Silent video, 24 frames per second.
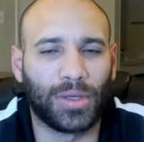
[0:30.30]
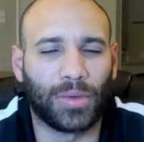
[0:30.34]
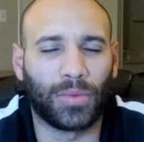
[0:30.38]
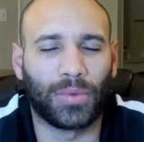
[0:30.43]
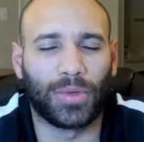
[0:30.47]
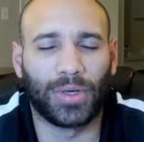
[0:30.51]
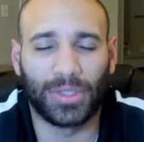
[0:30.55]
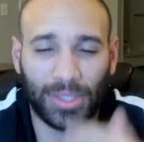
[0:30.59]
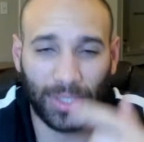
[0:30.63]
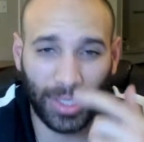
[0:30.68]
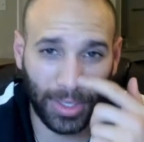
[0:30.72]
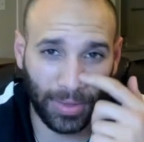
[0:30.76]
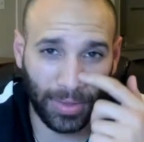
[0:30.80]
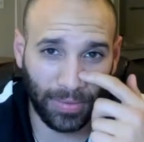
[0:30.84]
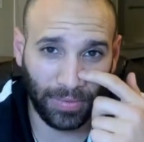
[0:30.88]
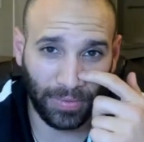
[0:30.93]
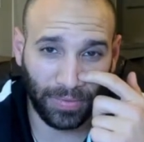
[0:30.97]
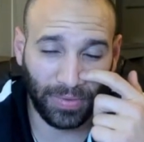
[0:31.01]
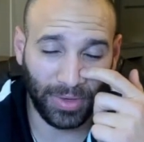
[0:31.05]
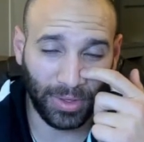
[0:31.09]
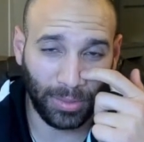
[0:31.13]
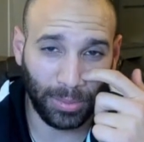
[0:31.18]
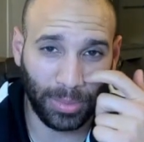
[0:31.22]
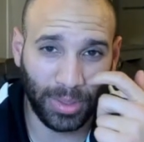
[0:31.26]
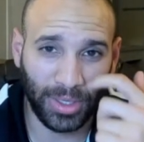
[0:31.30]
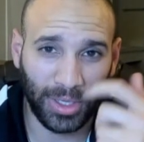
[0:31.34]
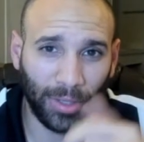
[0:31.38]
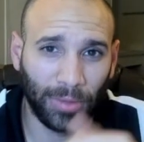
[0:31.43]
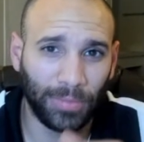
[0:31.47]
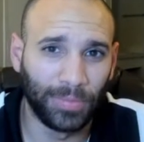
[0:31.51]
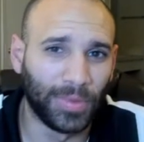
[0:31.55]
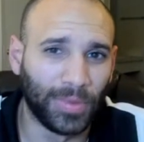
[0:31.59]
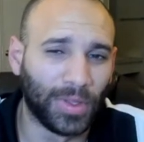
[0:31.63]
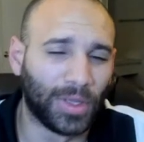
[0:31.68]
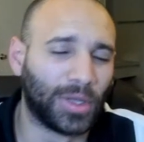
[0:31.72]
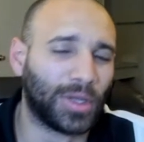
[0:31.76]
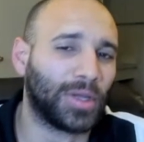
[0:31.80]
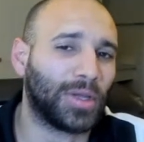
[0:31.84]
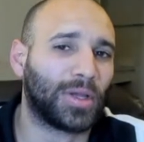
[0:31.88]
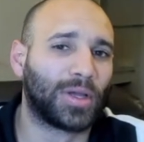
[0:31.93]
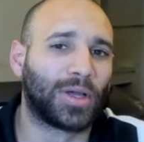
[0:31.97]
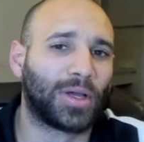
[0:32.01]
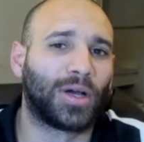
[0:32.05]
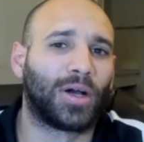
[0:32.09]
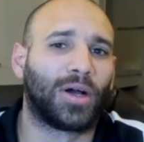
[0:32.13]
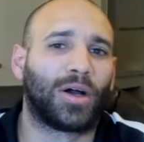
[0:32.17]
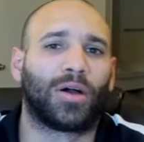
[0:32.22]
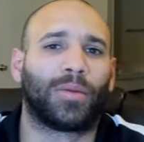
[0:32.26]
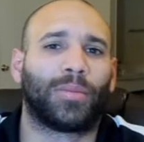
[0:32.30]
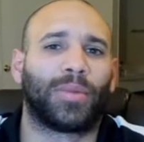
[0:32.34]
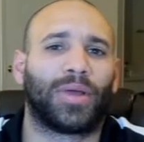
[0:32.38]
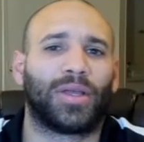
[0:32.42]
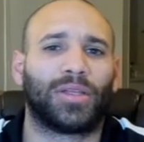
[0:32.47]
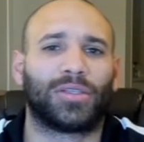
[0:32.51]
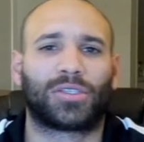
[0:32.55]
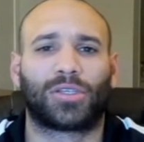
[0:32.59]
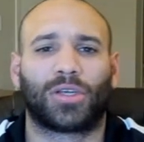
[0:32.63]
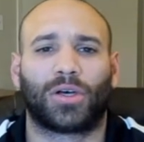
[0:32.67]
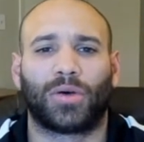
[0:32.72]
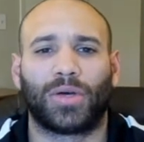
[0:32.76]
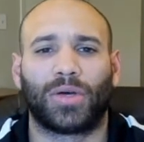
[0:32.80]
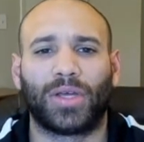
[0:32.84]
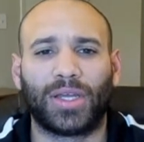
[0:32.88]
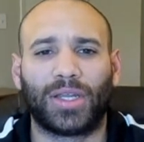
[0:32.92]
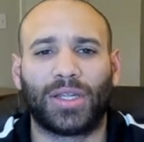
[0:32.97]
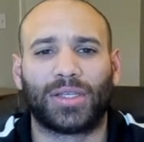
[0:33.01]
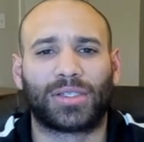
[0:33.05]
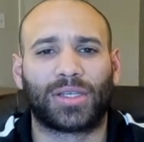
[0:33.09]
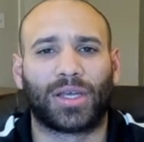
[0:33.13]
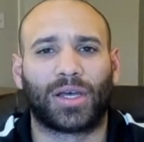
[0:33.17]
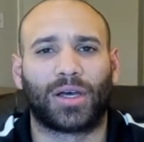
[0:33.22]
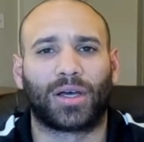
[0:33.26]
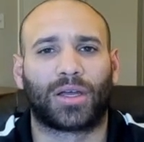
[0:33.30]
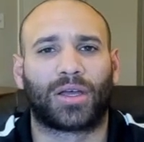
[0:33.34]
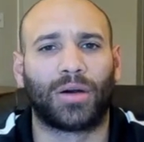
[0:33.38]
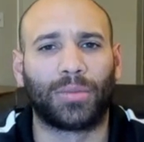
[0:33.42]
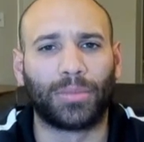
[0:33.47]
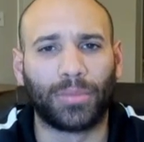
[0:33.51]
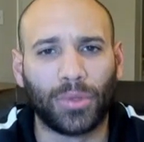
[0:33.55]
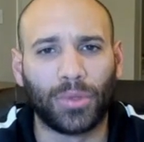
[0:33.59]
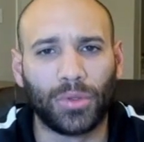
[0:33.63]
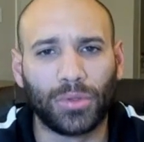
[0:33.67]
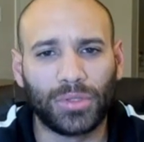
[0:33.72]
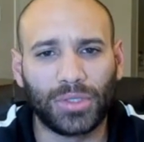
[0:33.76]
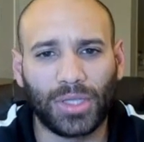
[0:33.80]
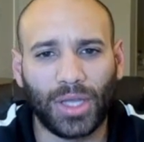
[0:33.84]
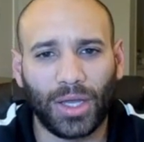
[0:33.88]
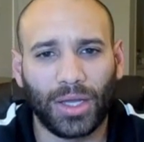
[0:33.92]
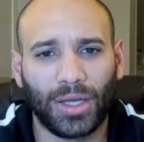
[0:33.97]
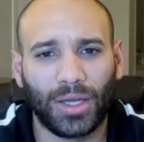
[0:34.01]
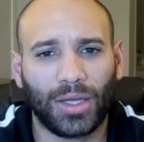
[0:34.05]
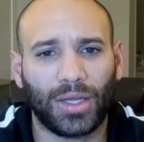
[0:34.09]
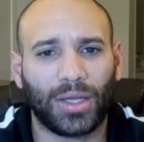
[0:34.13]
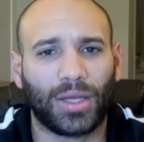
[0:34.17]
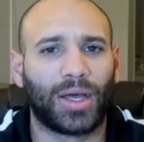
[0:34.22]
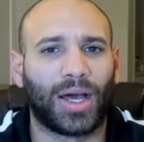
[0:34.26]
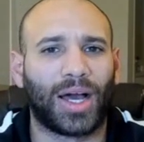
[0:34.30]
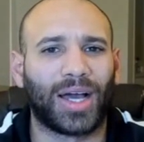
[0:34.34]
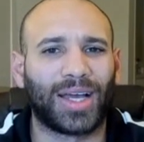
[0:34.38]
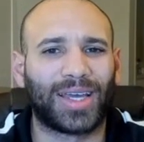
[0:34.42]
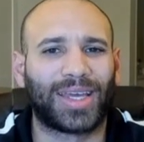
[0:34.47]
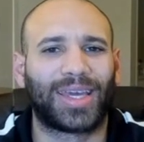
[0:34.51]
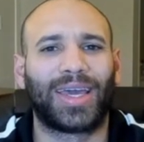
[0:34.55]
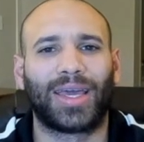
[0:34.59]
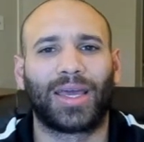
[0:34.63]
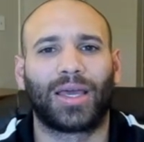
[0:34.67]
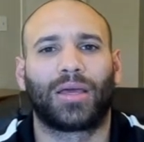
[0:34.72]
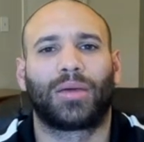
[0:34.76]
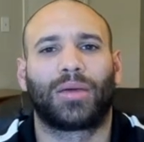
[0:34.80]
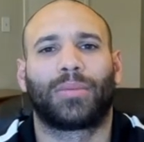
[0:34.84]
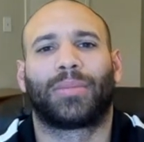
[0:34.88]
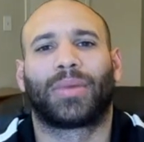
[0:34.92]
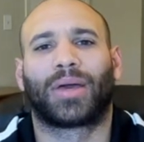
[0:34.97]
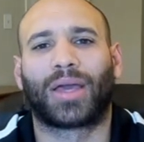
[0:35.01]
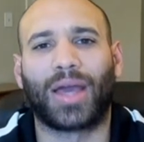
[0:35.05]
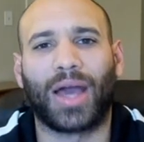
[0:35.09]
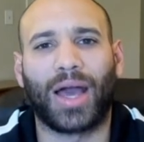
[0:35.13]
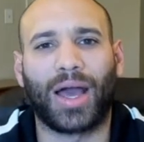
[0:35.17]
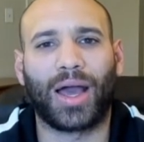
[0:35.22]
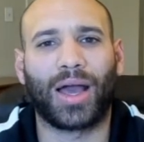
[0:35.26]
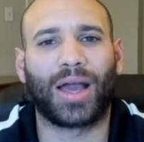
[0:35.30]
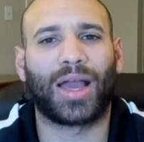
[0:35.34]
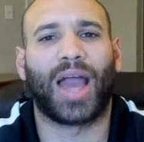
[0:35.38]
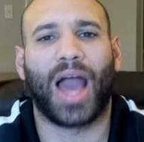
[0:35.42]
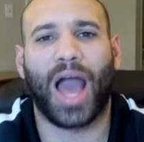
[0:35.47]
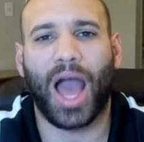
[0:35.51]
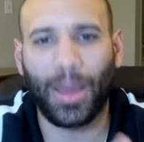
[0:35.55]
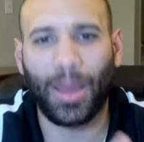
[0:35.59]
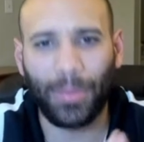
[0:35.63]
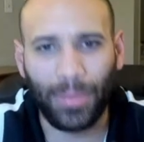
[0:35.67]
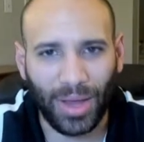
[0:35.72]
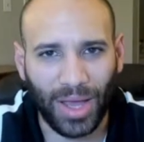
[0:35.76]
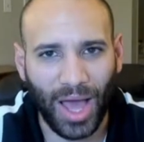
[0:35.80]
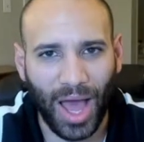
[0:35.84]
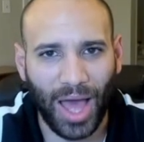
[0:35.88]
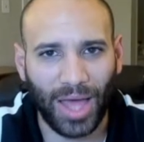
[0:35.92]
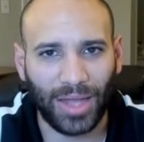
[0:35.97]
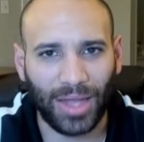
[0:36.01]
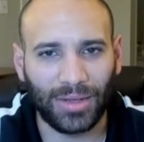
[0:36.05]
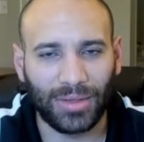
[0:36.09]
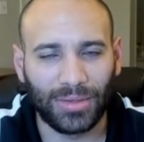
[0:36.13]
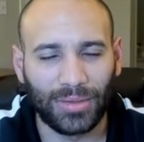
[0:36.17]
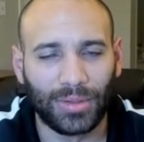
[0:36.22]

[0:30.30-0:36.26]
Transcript: I want to say in Filipino. And so it is Kemoosta, aking, mega, kaibigan.